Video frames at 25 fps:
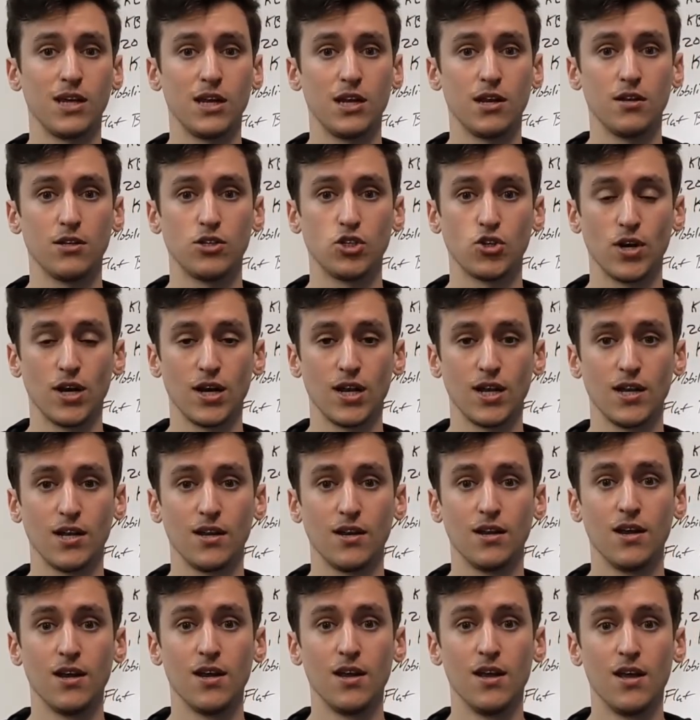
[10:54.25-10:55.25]
to train
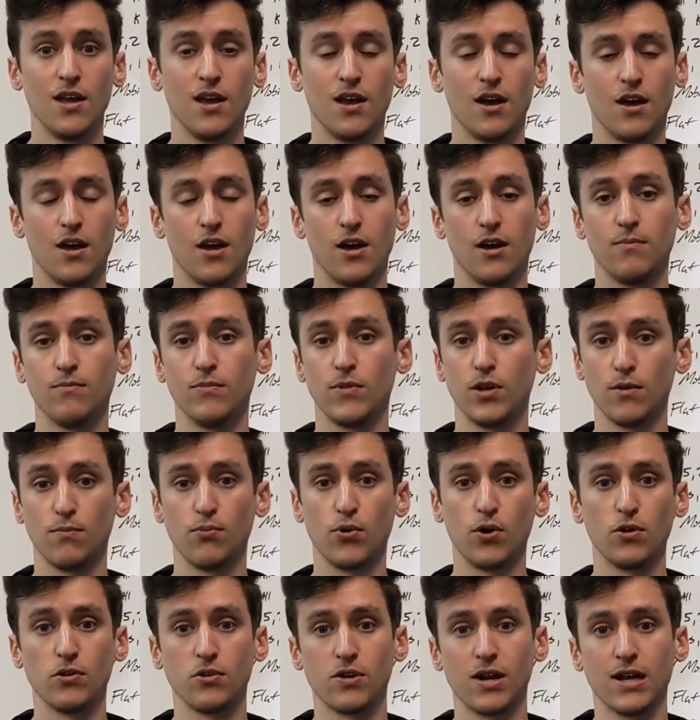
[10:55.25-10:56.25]
their
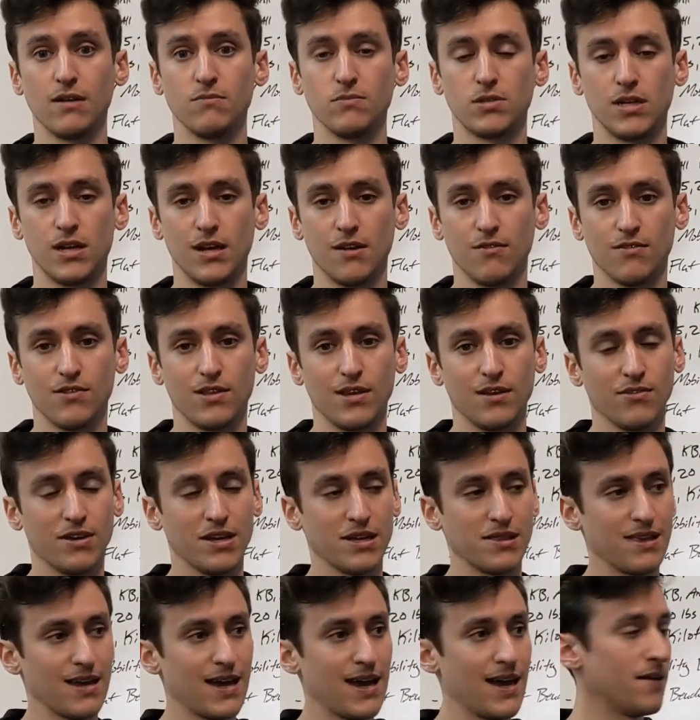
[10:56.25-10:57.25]
programs and everything like
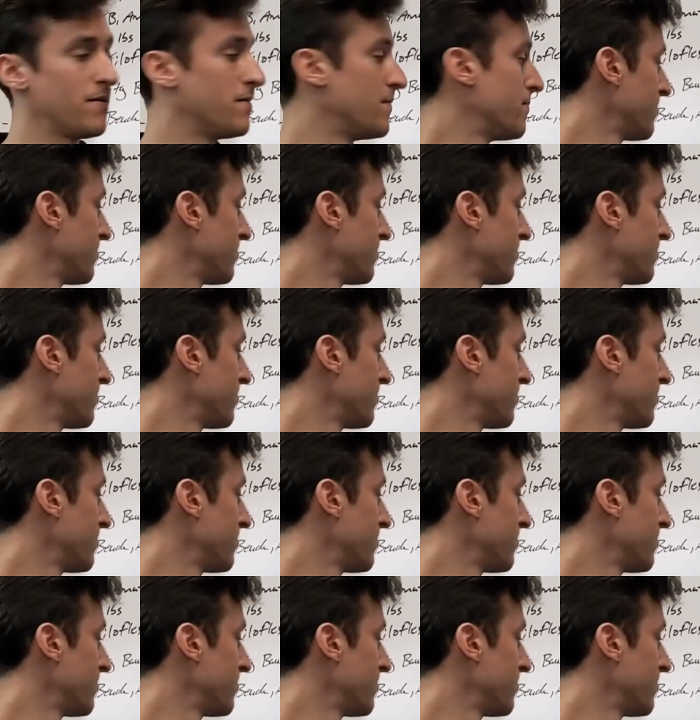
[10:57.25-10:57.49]
that.